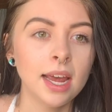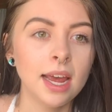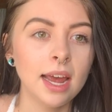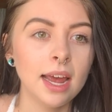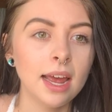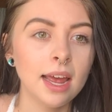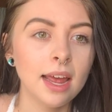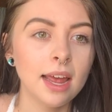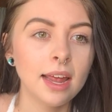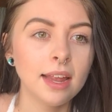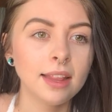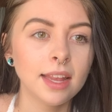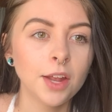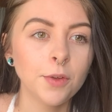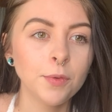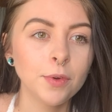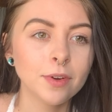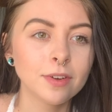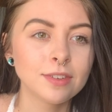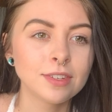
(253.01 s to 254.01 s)
And then
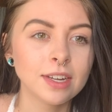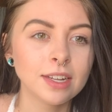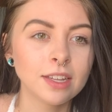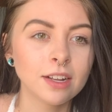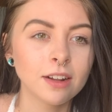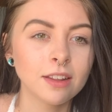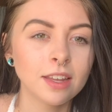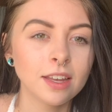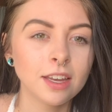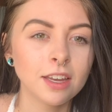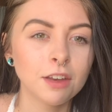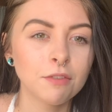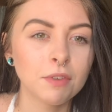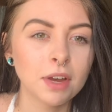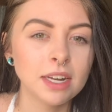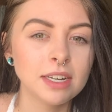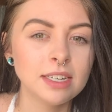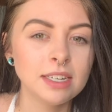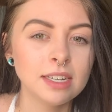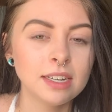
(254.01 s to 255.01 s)
we were sitting there thinking of
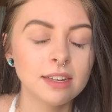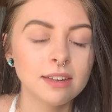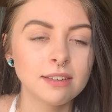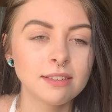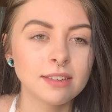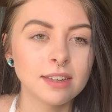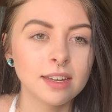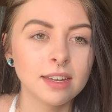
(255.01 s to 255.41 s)
ideas,